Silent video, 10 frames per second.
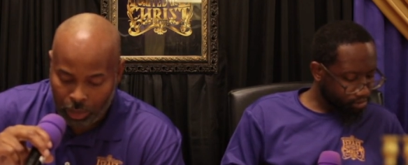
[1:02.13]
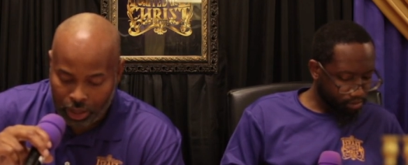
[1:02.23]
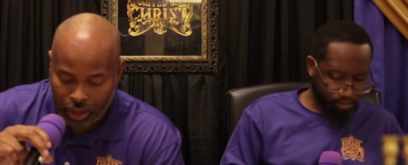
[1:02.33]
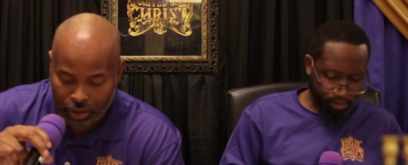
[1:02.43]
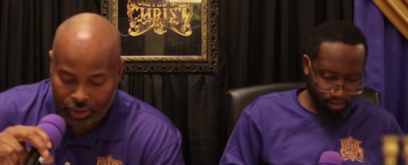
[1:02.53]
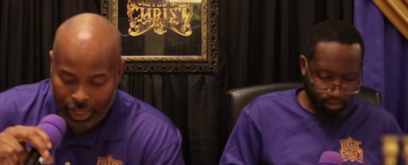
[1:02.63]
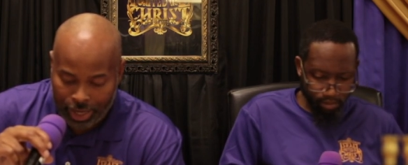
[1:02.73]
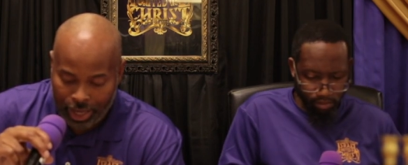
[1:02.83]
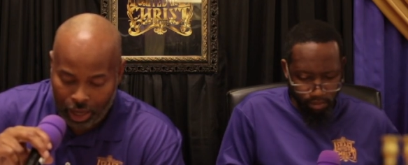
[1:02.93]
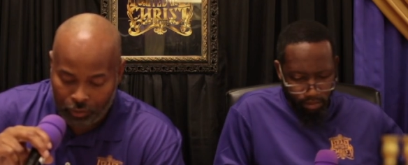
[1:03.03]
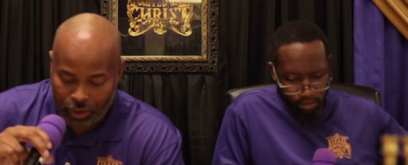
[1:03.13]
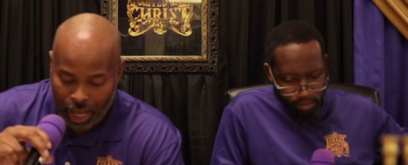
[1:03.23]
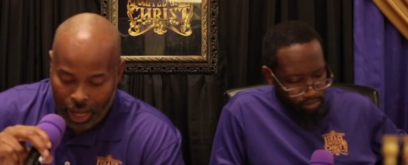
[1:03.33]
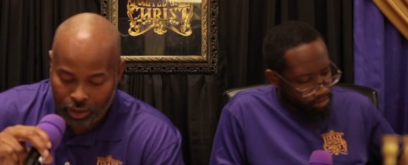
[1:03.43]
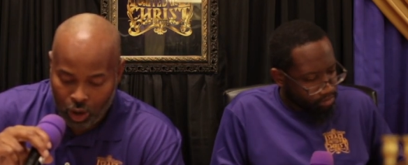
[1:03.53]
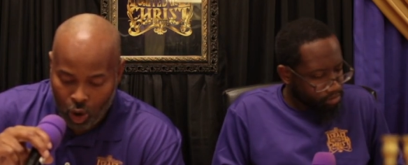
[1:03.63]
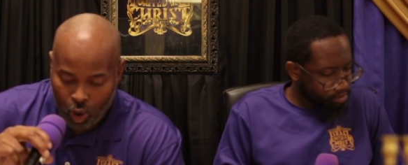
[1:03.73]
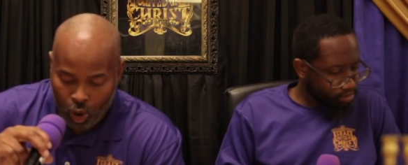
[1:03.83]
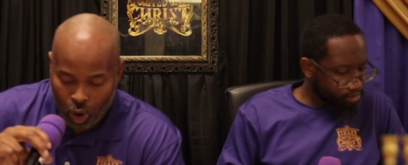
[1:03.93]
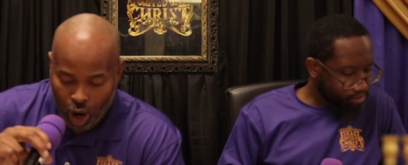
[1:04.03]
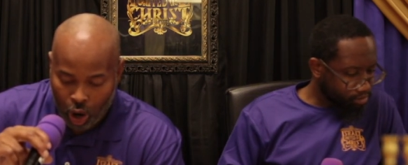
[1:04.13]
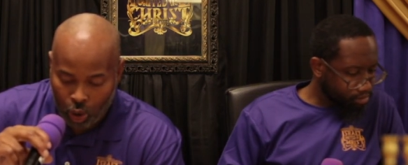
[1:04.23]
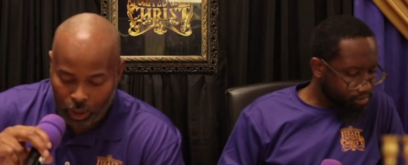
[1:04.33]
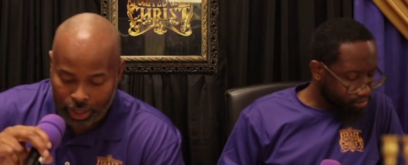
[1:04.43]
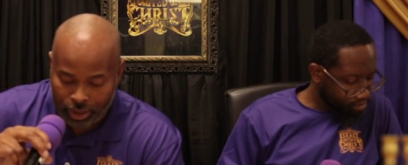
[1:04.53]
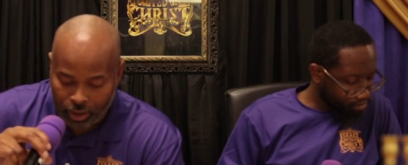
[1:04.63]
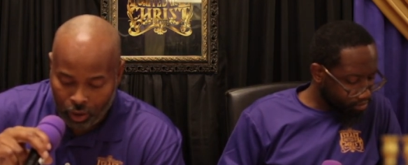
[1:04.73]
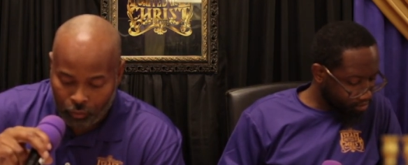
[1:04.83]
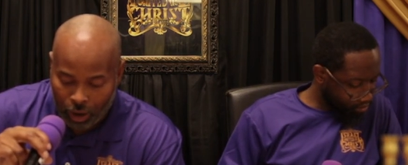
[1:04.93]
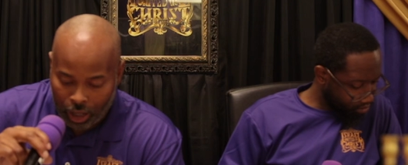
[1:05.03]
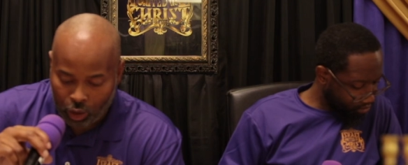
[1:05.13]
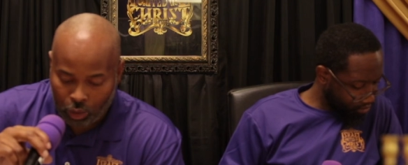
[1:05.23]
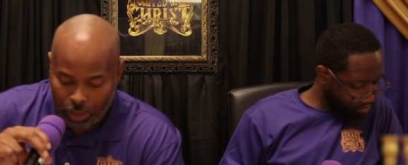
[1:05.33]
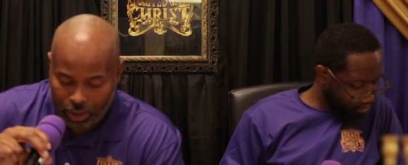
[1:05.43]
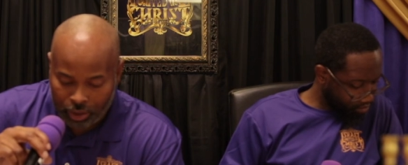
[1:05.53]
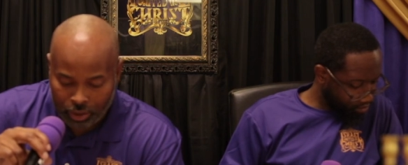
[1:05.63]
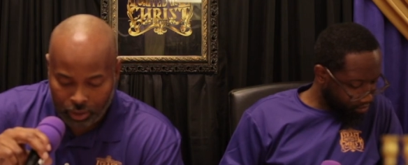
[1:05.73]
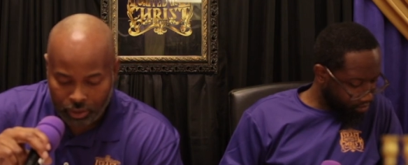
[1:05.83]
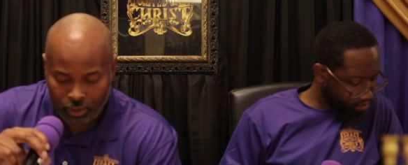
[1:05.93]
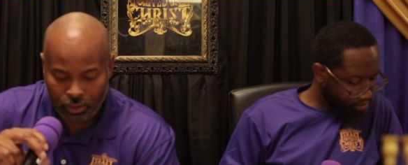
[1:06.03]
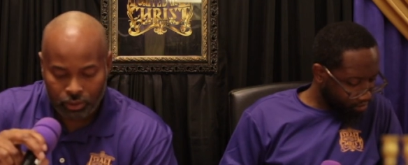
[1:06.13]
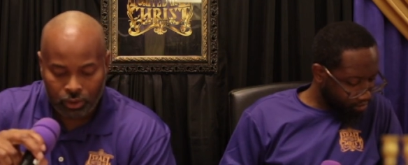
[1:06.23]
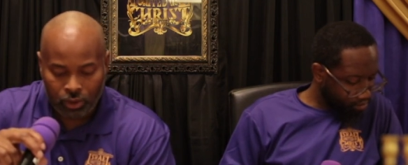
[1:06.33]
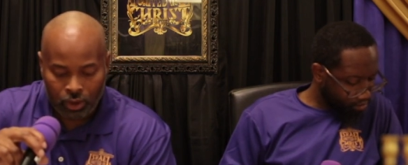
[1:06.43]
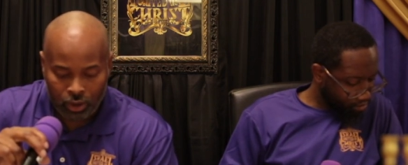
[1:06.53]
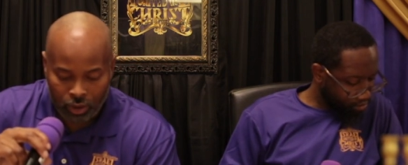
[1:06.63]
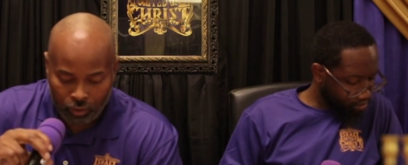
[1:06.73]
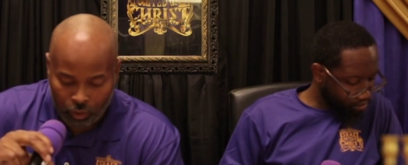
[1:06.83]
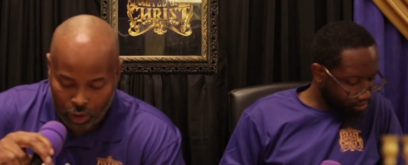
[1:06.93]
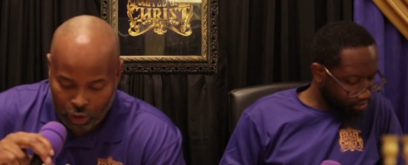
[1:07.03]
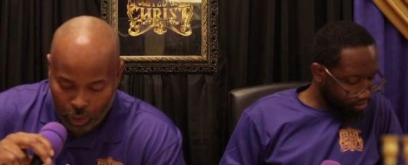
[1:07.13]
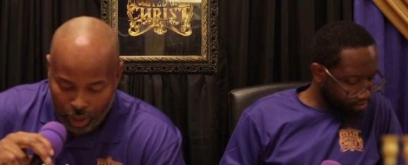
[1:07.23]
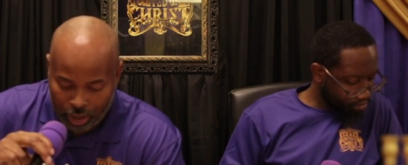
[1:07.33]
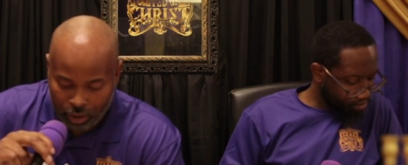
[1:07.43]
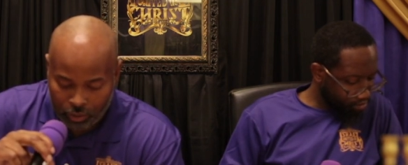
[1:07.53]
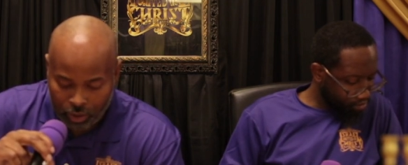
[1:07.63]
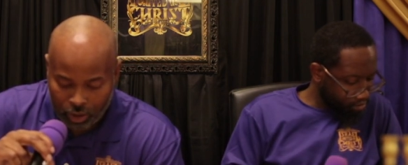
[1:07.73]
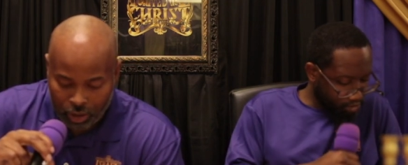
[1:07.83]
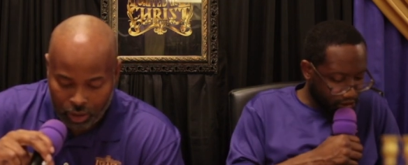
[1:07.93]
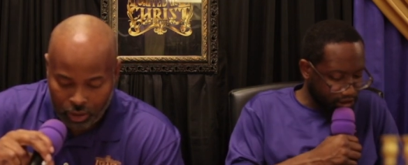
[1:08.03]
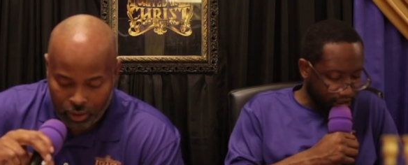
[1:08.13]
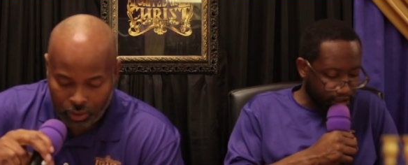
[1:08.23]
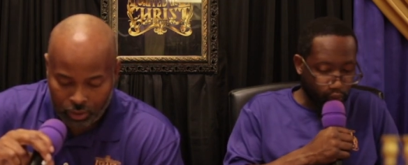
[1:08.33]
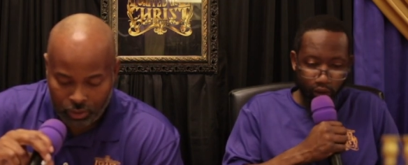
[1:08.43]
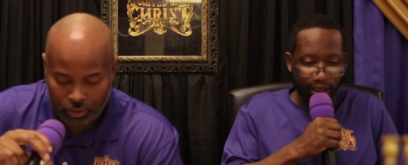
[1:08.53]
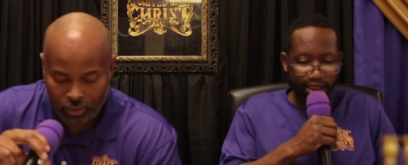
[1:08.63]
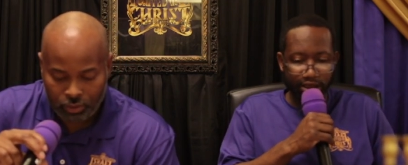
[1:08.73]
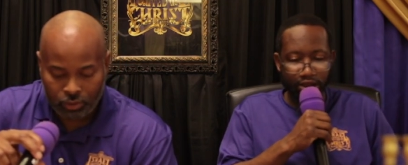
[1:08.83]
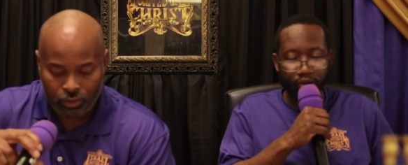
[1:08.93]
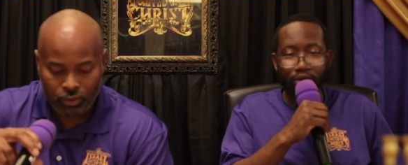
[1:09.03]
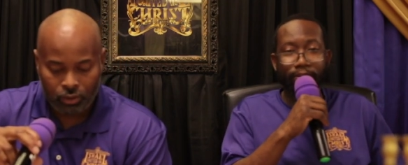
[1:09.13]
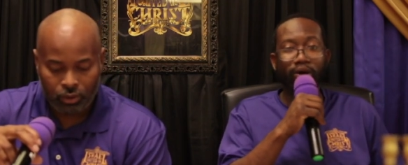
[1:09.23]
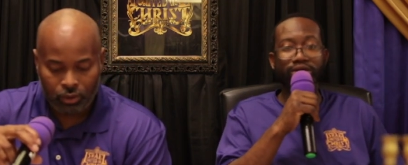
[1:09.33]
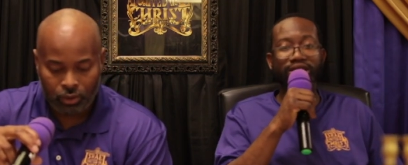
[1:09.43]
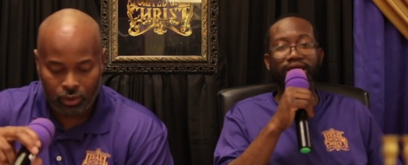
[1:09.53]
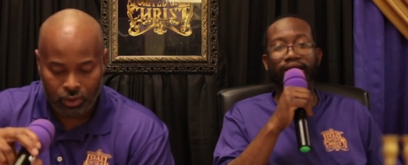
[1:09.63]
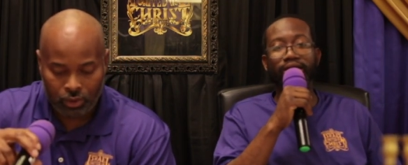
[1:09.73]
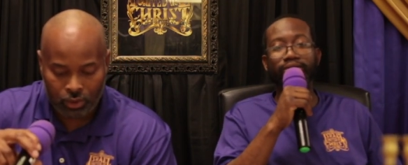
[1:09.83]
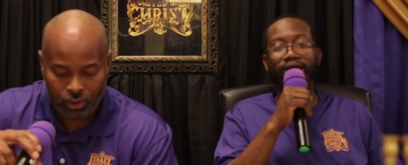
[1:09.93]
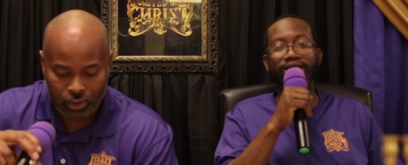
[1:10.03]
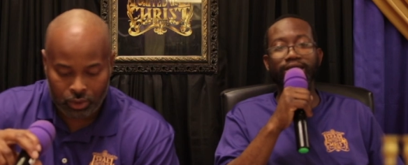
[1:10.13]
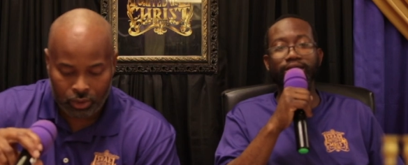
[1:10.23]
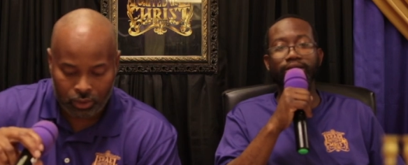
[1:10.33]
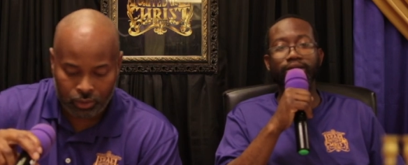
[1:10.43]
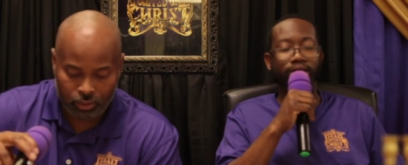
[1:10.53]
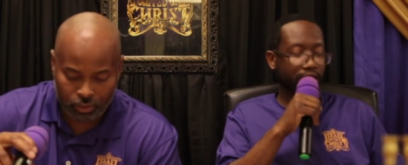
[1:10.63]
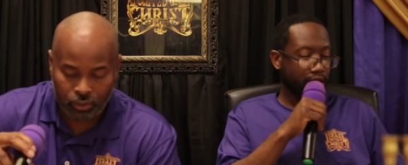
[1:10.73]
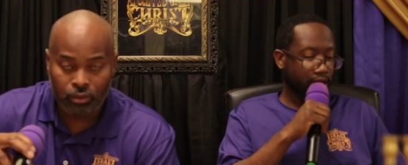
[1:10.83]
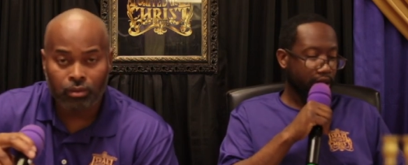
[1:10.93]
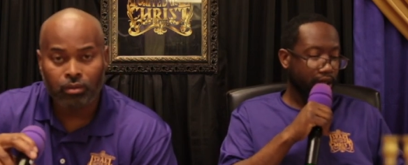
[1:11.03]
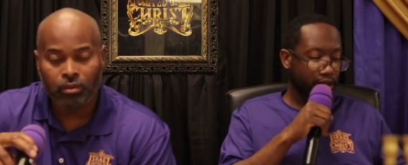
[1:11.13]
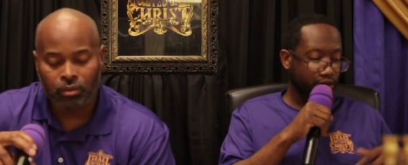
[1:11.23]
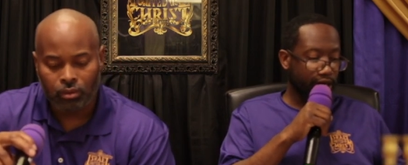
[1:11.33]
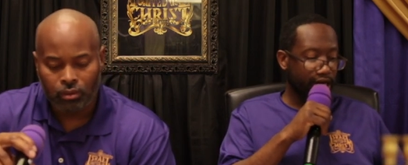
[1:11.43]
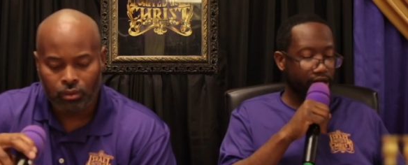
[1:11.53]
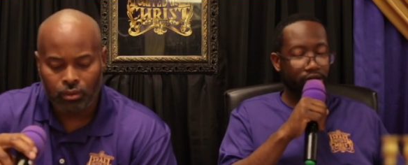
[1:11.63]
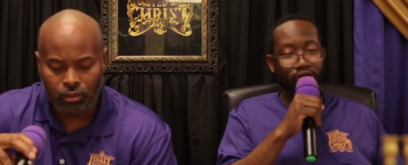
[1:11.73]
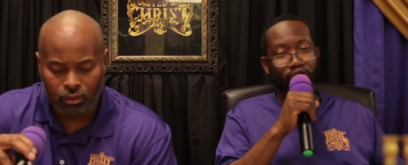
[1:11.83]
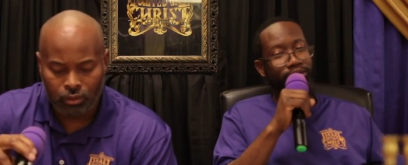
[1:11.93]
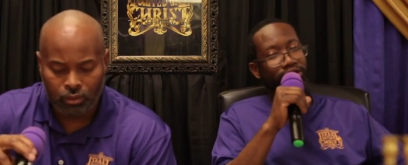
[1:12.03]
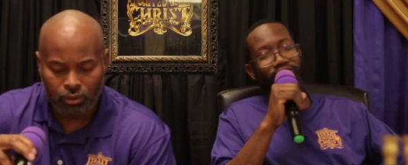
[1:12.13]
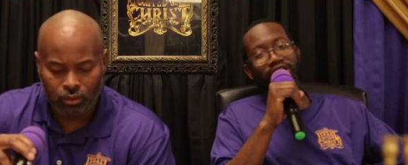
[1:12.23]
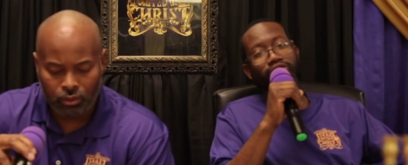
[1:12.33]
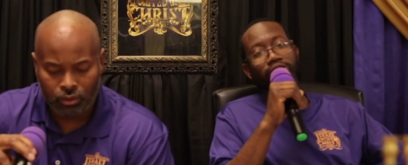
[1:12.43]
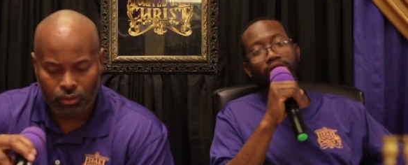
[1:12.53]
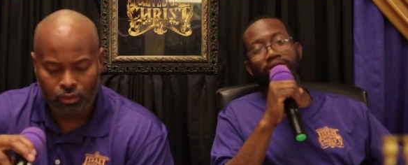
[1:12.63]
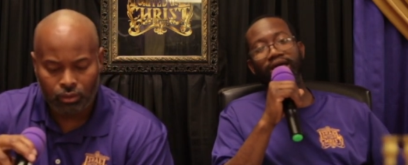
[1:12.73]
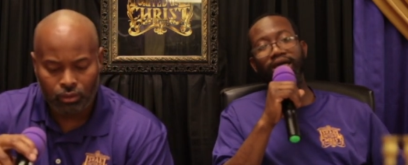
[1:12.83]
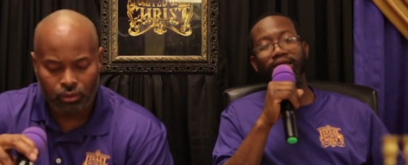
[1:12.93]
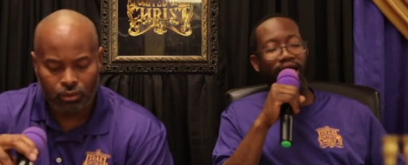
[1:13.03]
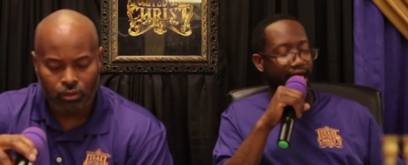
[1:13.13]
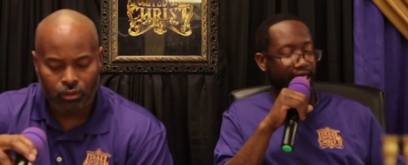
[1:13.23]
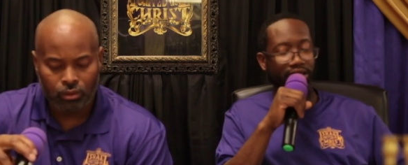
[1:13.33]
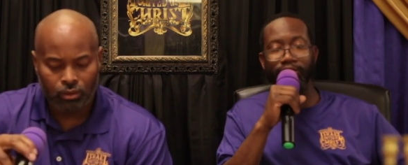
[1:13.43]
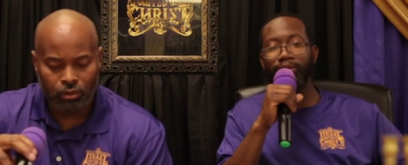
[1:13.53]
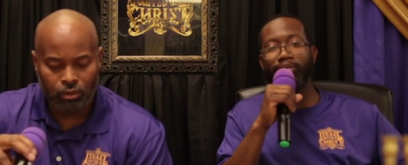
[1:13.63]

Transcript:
Speaker 1: because they have not wholly followed me. Verse 12.
Speaker 2: Because they didn't want to listen to what Moses said, basically. You had groups of Israel that had to be